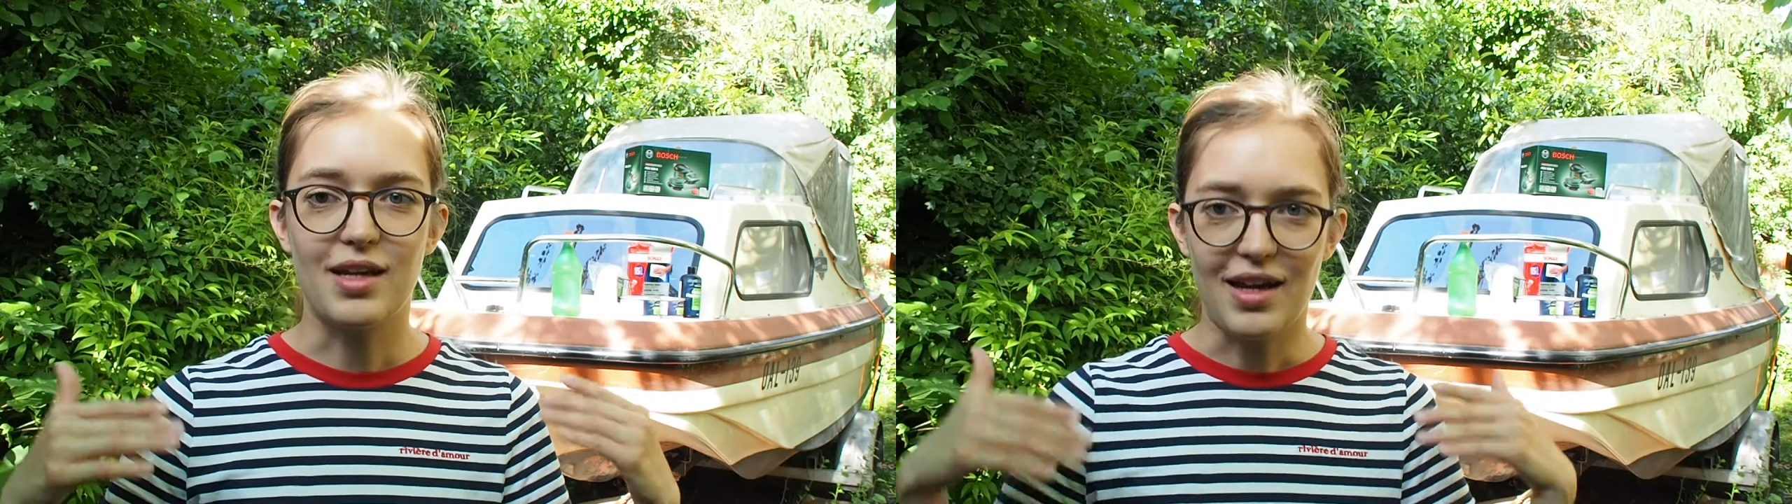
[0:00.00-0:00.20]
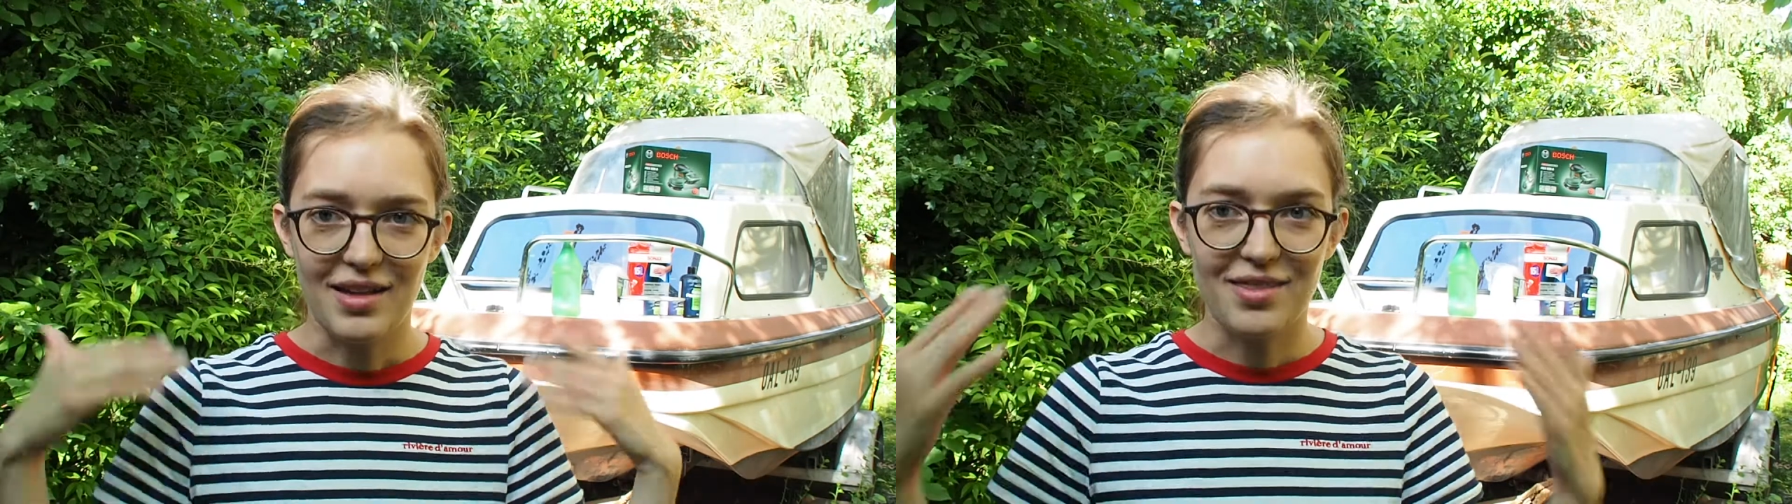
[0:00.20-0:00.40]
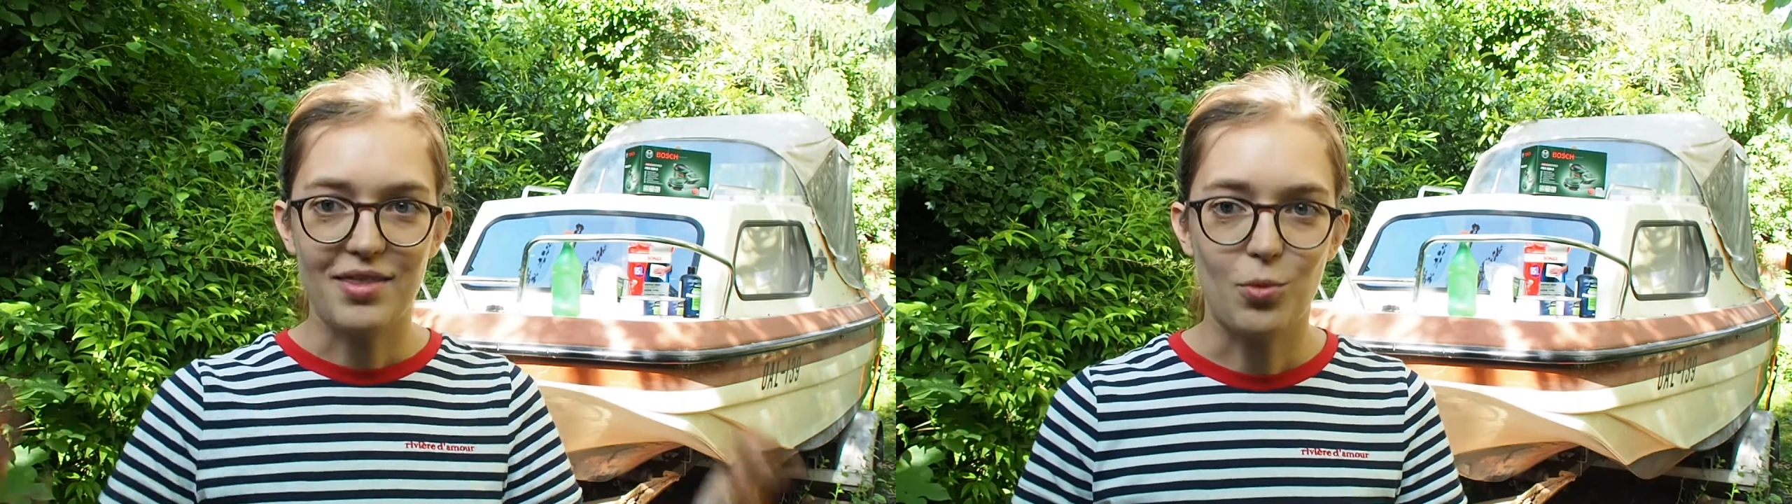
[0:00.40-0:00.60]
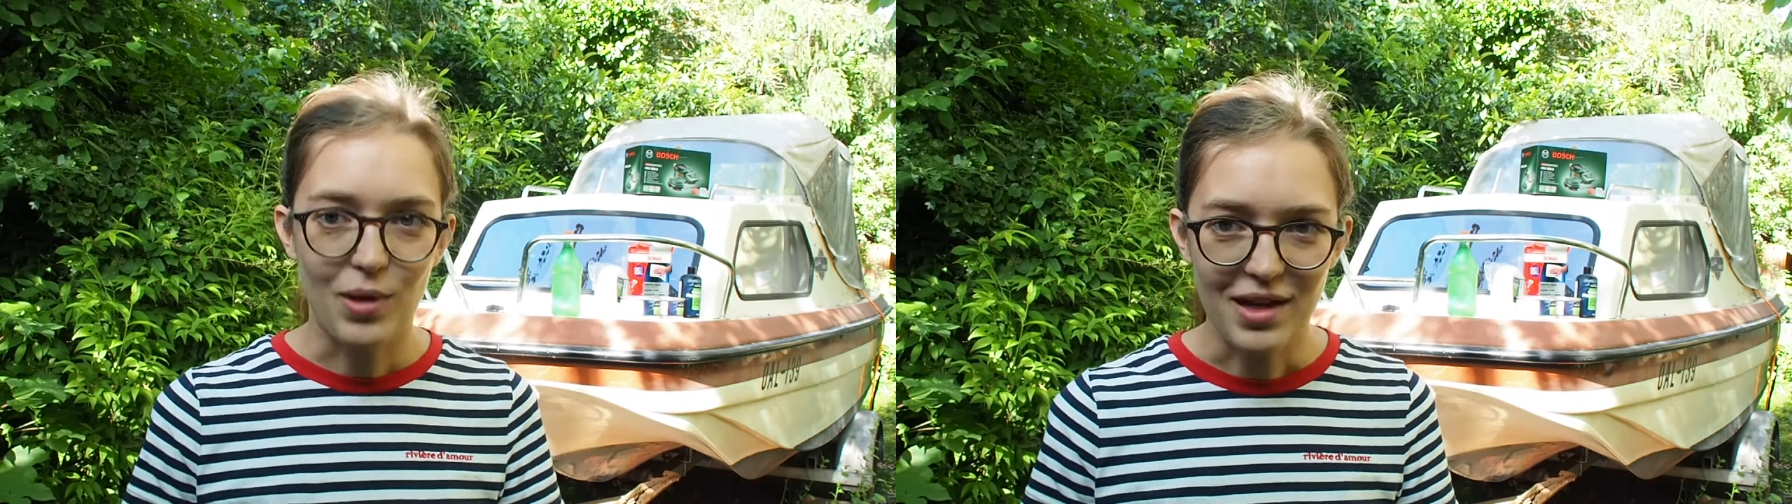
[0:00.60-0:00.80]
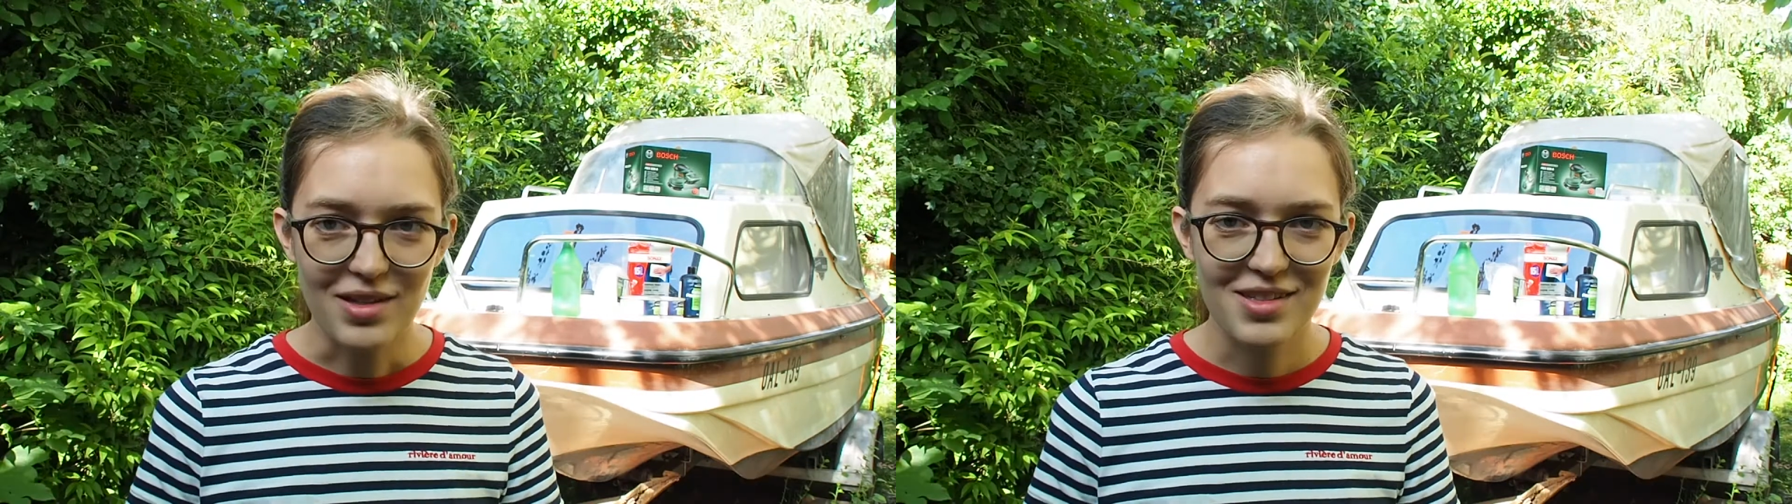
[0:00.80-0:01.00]
add the
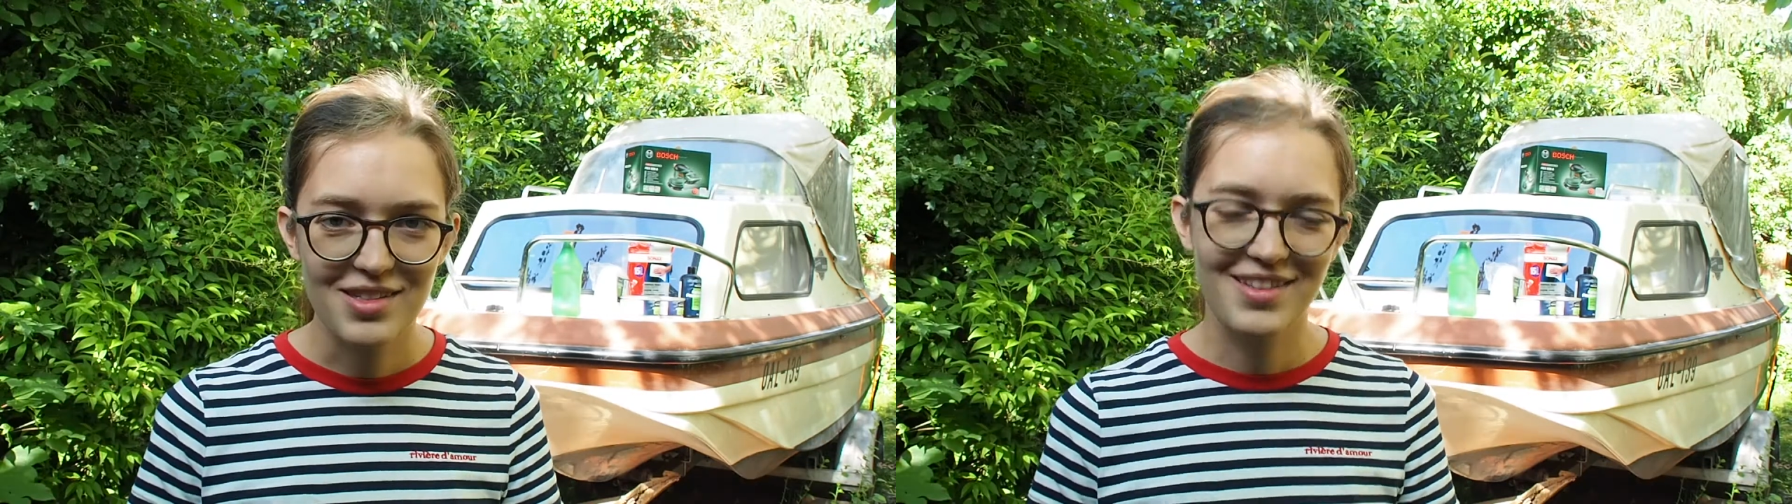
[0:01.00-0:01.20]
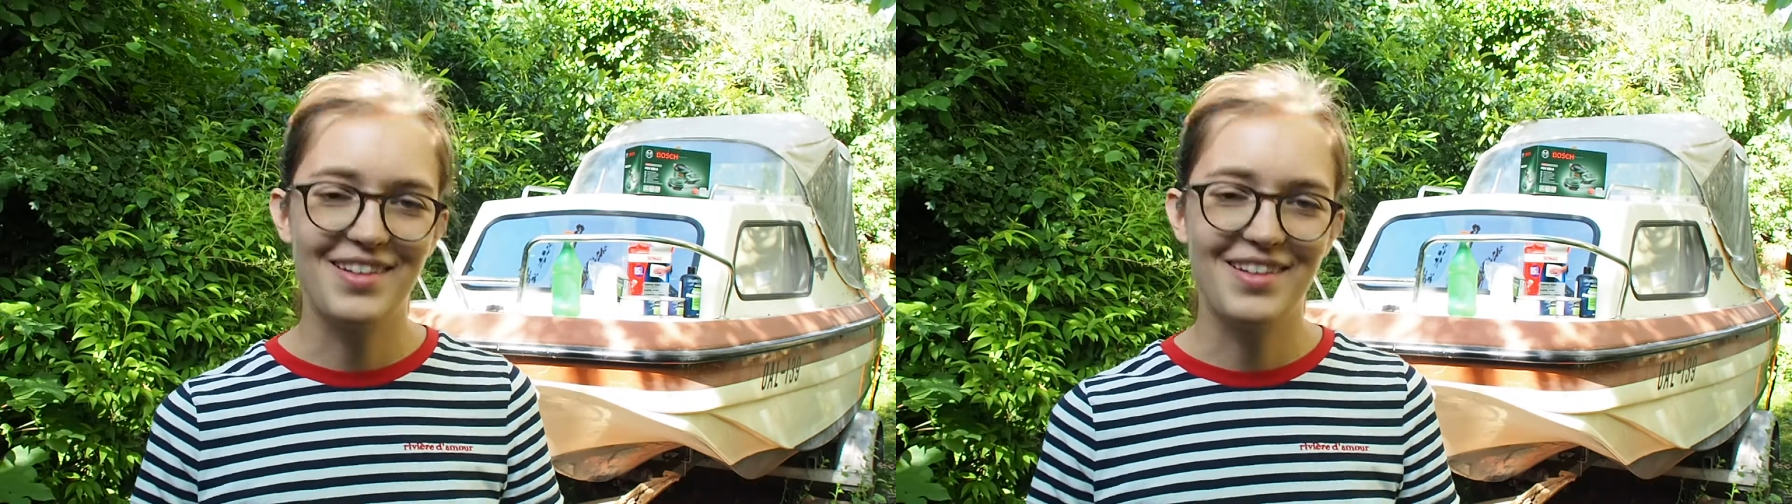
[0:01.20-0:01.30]
wax,